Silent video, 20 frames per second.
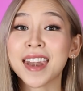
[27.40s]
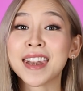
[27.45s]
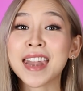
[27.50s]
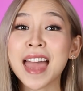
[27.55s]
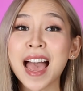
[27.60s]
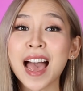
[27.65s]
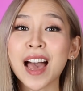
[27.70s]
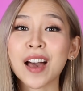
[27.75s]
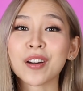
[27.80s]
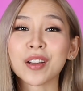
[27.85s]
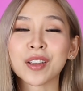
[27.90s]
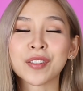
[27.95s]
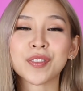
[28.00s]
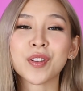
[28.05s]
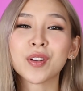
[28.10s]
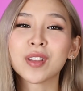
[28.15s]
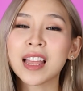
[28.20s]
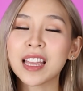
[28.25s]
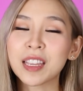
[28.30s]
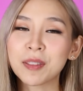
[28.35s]
Now,
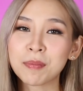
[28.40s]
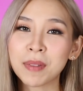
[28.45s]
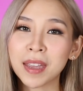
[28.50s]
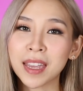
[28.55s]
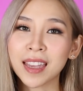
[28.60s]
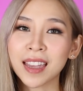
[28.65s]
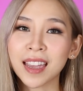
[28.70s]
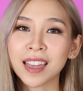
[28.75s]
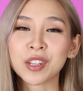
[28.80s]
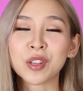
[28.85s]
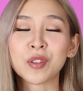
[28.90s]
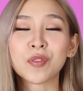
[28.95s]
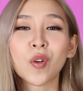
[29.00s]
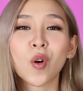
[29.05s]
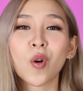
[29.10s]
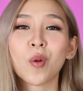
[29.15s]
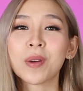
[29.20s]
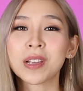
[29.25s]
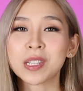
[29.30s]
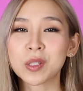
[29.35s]
if you're like me and you've
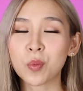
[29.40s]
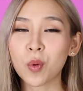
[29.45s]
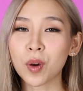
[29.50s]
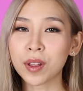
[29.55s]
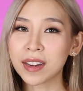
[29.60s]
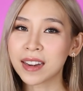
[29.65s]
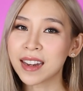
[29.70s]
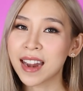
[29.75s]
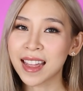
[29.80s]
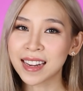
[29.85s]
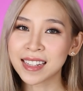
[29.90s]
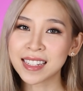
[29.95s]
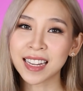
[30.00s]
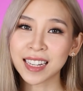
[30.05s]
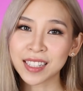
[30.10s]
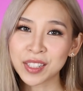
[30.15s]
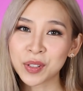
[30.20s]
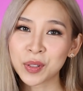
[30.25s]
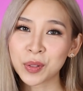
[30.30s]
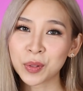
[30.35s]
always wanted a
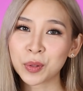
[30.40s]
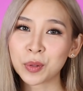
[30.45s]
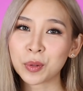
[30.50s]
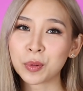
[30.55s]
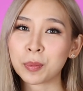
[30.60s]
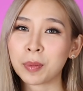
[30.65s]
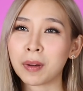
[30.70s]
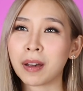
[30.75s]
tattoo,